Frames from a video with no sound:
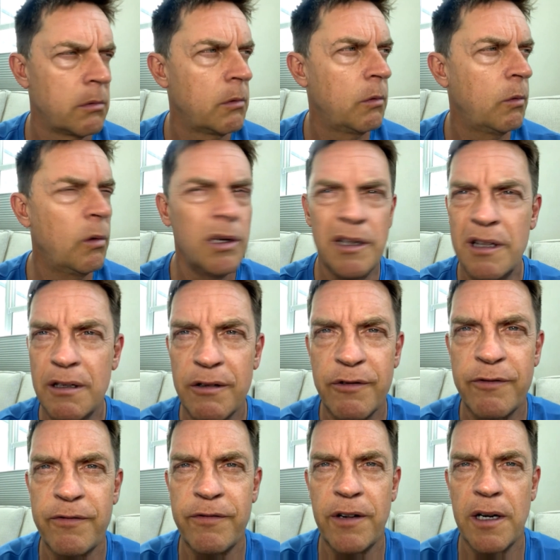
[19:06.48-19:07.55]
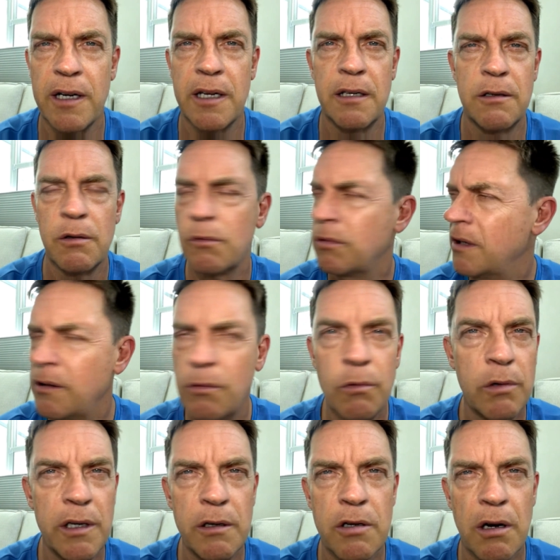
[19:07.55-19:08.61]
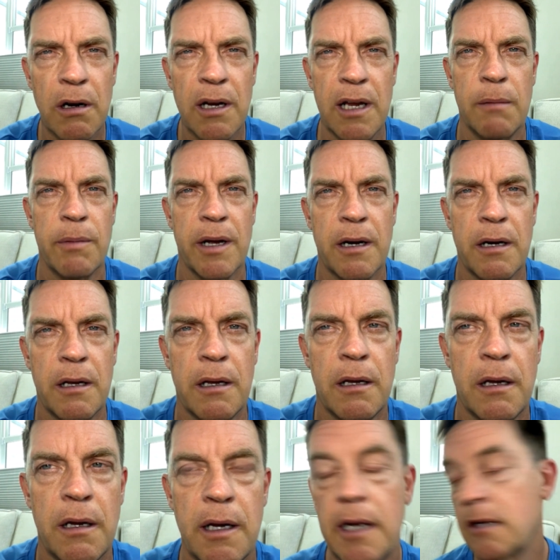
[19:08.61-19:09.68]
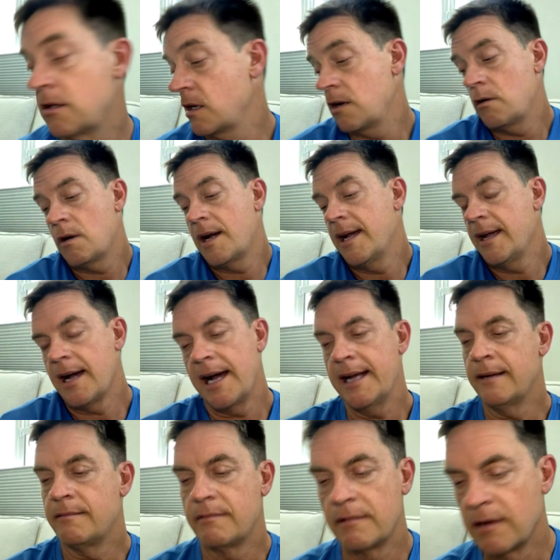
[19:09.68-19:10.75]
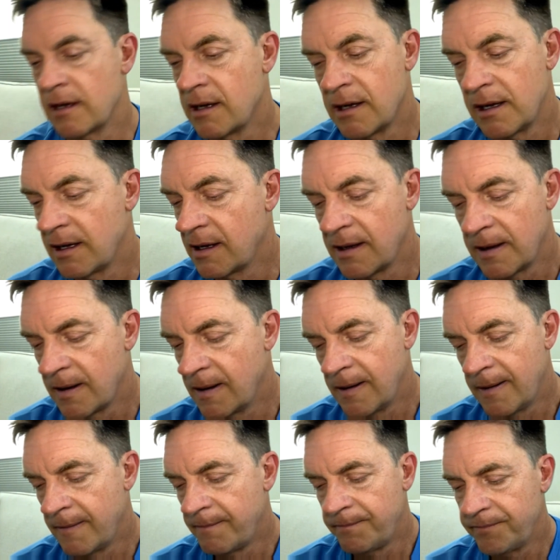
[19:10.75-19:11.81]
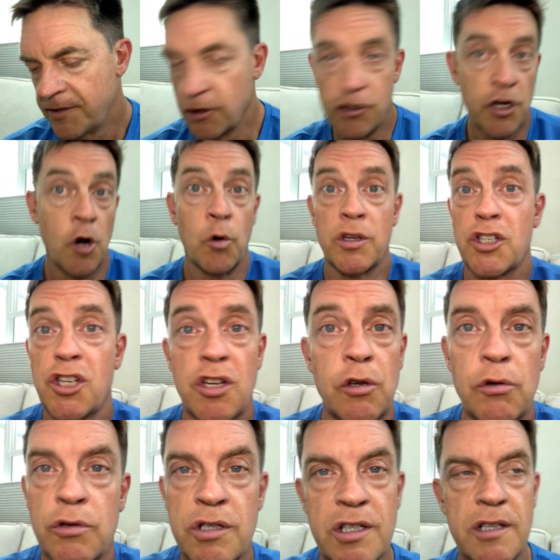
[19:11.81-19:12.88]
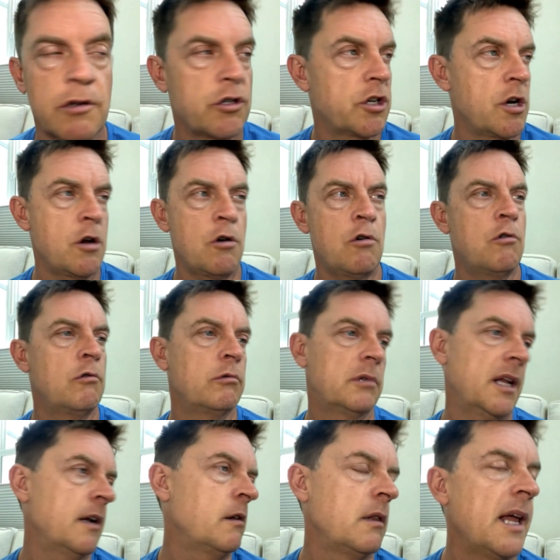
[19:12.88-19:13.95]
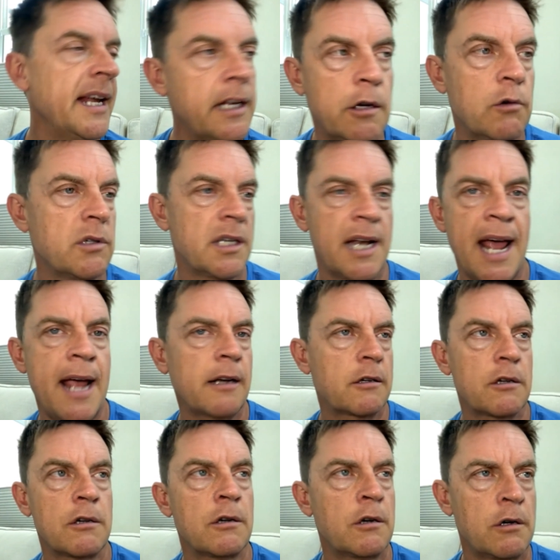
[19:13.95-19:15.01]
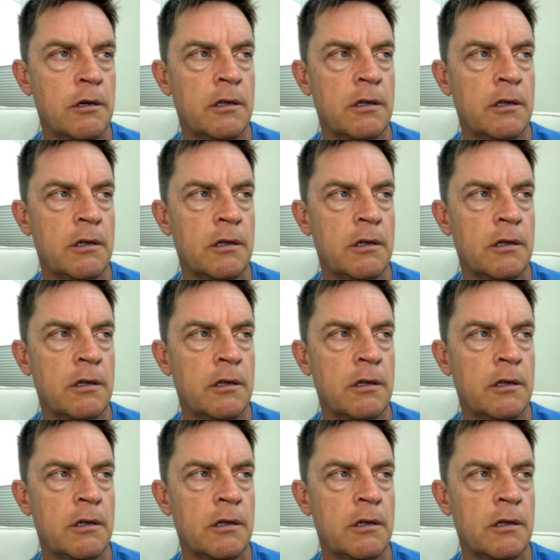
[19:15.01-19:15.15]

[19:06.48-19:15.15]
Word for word: What the fuck are you doing? What are you talking about? He goes, no, I there's no excuse. They don't like you as an actor.